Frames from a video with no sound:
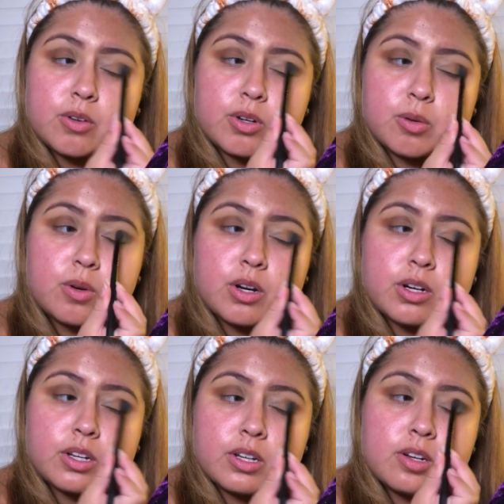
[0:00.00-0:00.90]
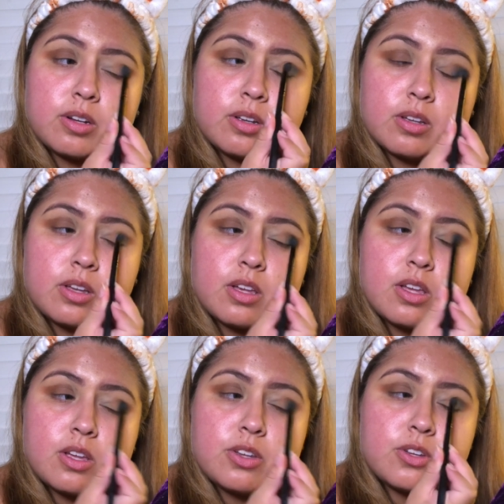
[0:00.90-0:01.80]
going to work and
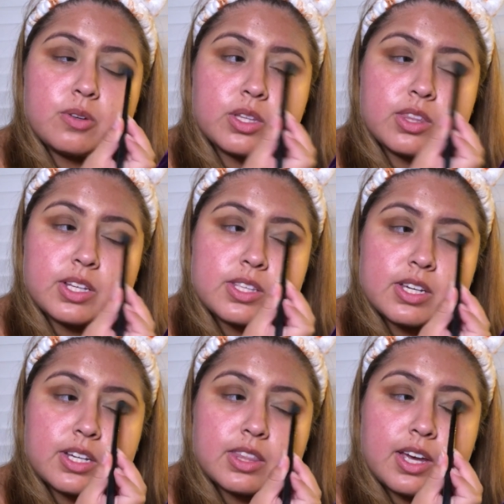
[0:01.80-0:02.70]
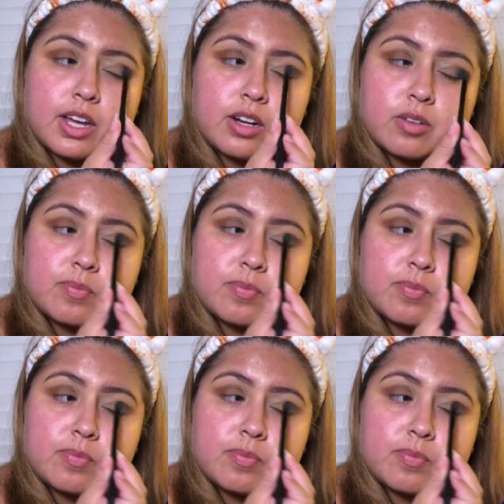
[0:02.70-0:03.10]
doing things like that.